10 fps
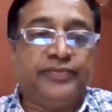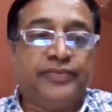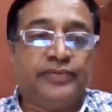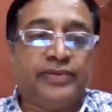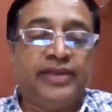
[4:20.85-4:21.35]
if
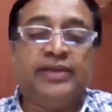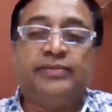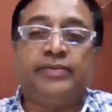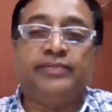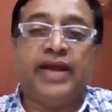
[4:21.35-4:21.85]
you think
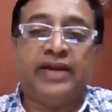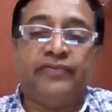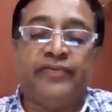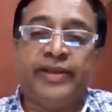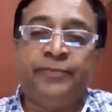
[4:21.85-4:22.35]
from that
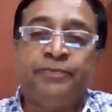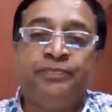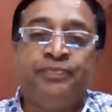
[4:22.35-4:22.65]
way,